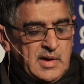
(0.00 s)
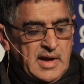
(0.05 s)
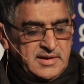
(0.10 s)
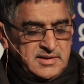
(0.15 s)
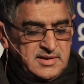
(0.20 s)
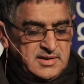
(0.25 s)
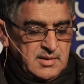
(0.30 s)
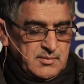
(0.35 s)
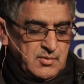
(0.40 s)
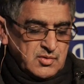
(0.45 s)
I
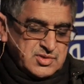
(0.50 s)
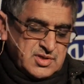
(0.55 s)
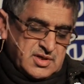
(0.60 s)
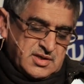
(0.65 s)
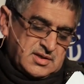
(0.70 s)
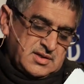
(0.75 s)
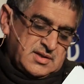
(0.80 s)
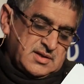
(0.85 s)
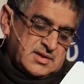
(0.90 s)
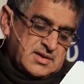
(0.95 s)
think the most
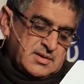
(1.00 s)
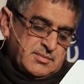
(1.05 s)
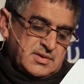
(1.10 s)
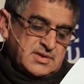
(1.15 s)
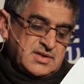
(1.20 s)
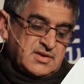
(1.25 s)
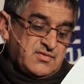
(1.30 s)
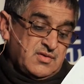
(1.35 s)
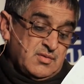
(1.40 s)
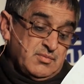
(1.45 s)
critical
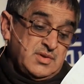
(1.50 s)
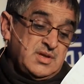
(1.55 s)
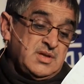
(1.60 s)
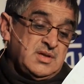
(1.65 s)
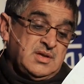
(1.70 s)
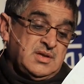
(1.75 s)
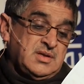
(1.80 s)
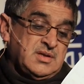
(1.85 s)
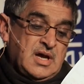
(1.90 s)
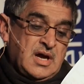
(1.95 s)
committees for
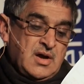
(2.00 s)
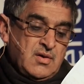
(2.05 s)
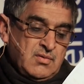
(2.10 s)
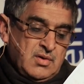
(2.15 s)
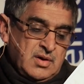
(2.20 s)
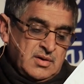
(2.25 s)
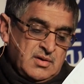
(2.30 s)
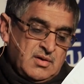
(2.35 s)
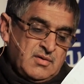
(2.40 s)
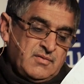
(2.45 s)
me in
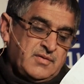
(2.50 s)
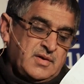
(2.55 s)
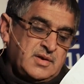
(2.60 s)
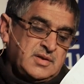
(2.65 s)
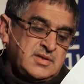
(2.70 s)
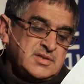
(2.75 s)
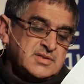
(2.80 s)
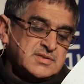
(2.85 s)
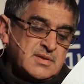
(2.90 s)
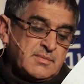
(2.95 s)
our
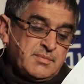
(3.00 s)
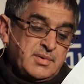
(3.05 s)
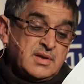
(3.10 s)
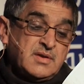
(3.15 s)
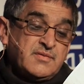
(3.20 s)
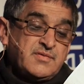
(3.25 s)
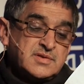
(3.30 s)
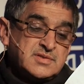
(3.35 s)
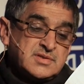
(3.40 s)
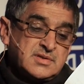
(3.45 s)
fund is the
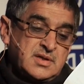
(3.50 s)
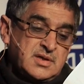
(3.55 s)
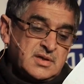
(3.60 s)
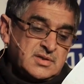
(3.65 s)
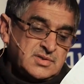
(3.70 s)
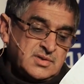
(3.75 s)
benefits and the